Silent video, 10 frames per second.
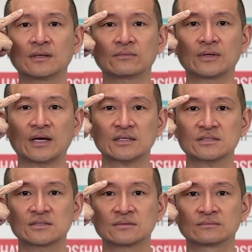
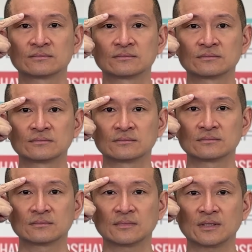Relax.
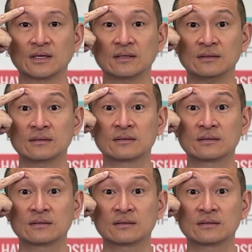Again.